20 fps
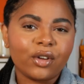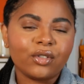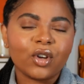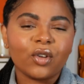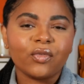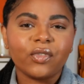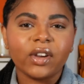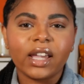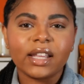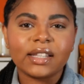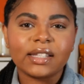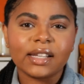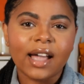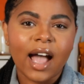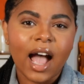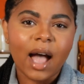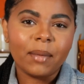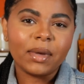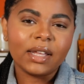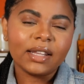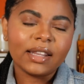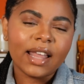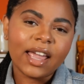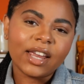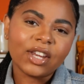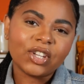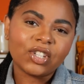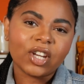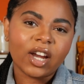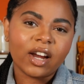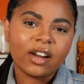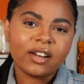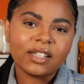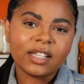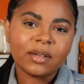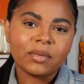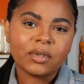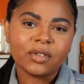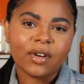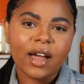don't forget to comment, like, share, and
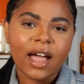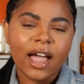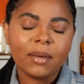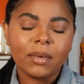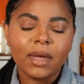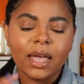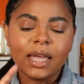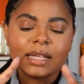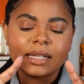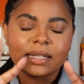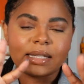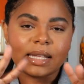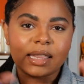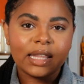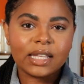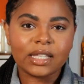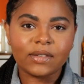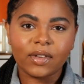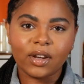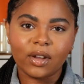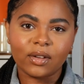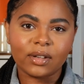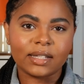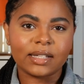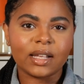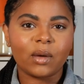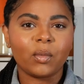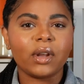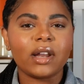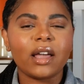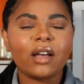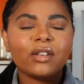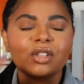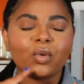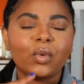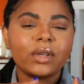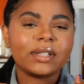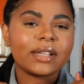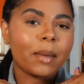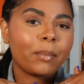subscribe. Send this video to someone else
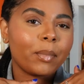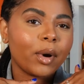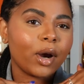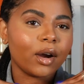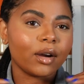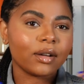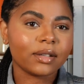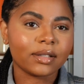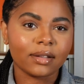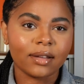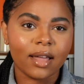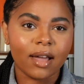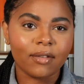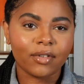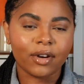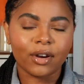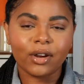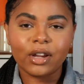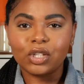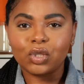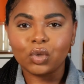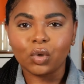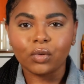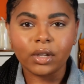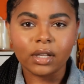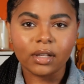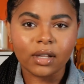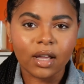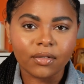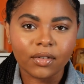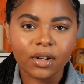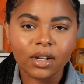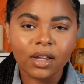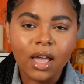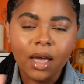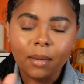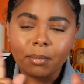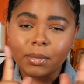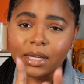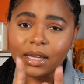who is a purse lover and jewelry lover
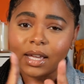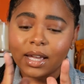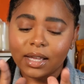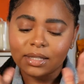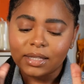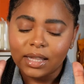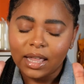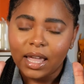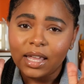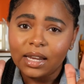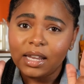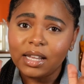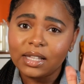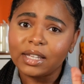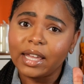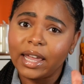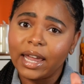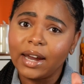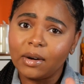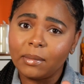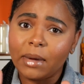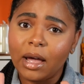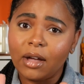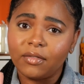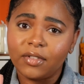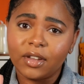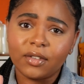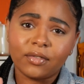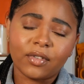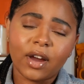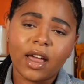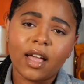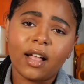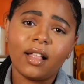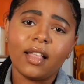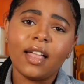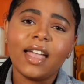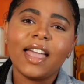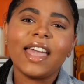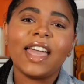because they need to hear about
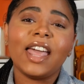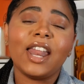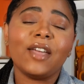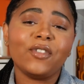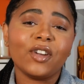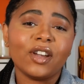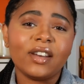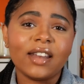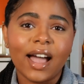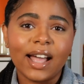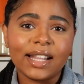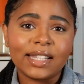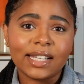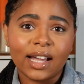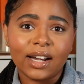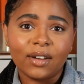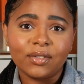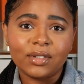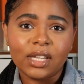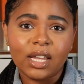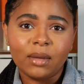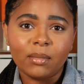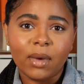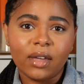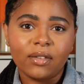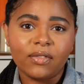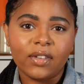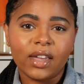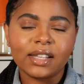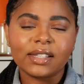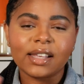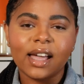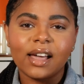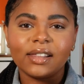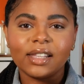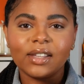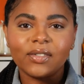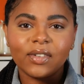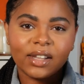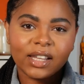Vivrelle. And if you're not tired of seeing my face,
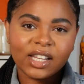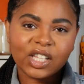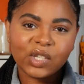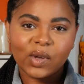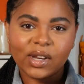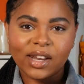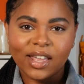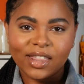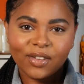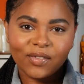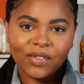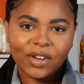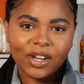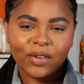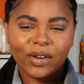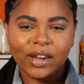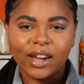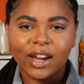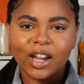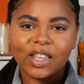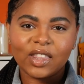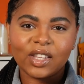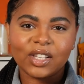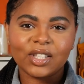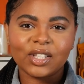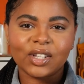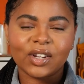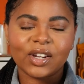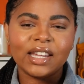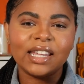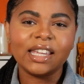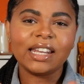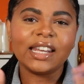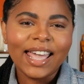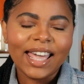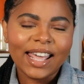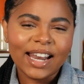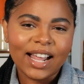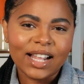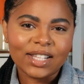I'll leave a link to another video here on the screen.
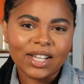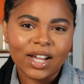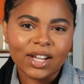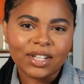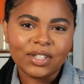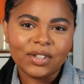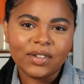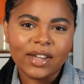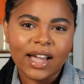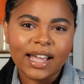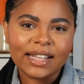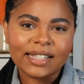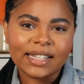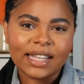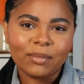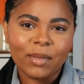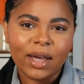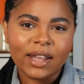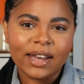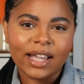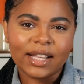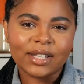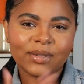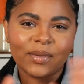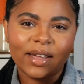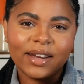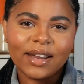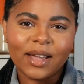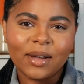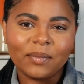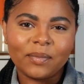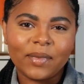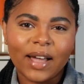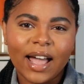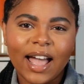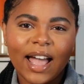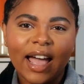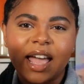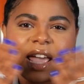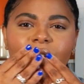And I'll talk to you guys in my next one.
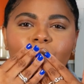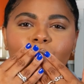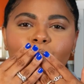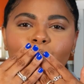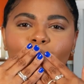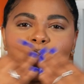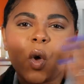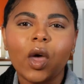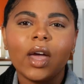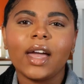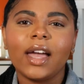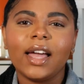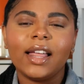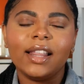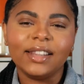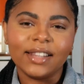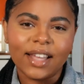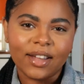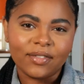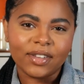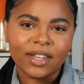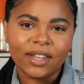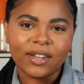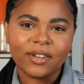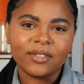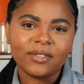Bye. Love you.